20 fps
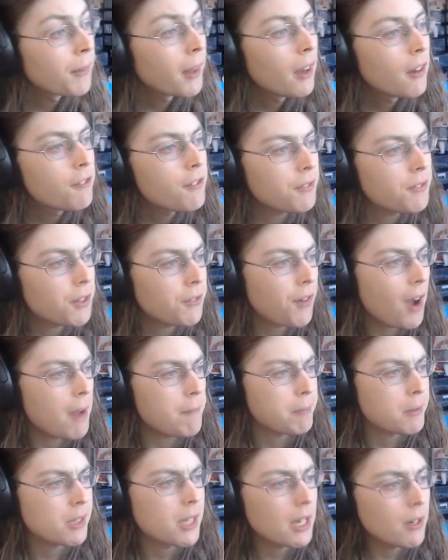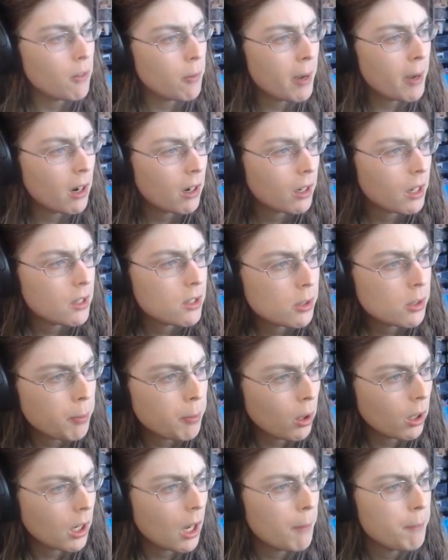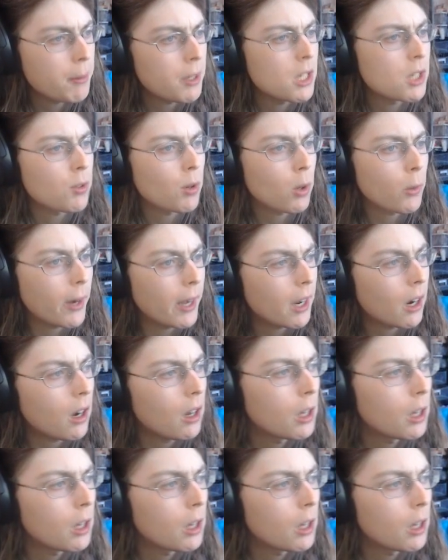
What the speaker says: 55% of Americans support companies requiring